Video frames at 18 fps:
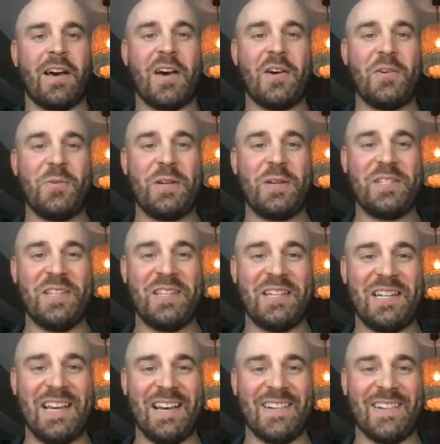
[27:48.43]
how do I
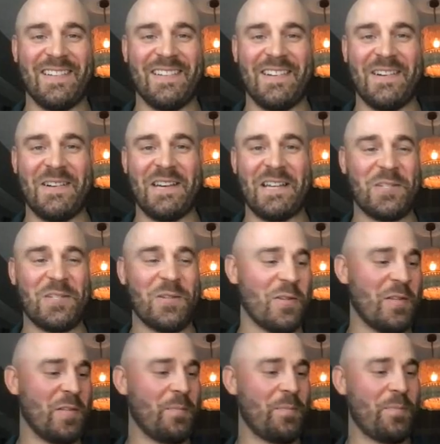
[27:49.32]
see the data? Okay,
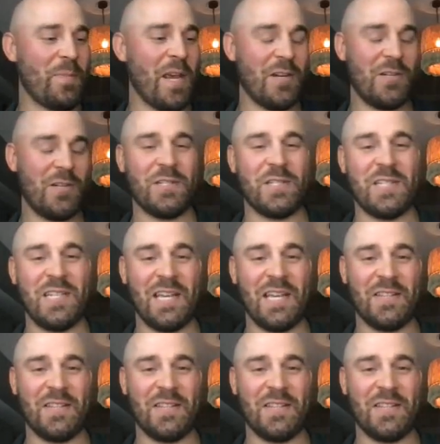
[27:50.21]
so these patients